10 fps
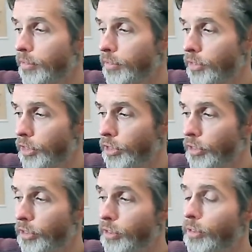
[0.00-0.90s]

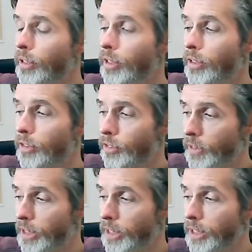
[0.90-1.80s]
2,
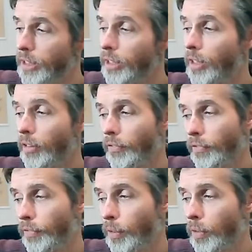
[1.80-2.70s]
3,
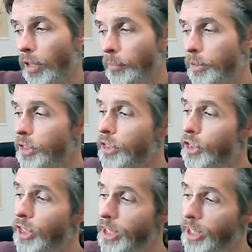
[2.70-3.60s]
4. Up to the
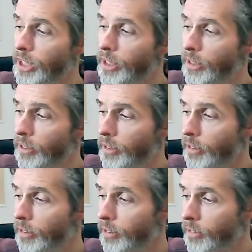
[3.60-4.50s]
C.
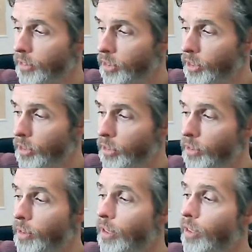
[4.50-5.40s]
2,
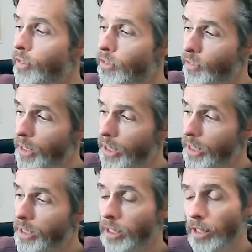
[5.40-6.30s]

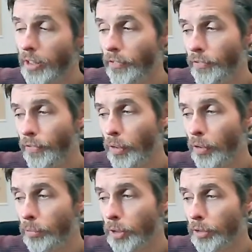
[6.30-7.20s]
3, 4.
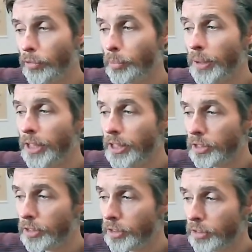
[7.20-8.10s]
I'm going to repeat.
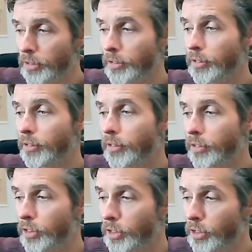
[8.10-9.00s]

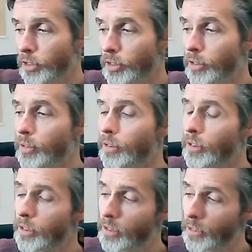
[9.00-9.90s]
2,
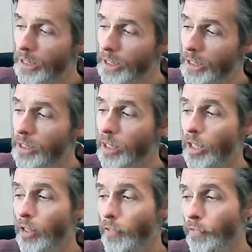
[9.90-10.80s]
3,
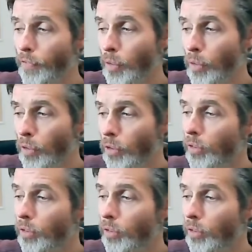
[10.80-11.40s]
4.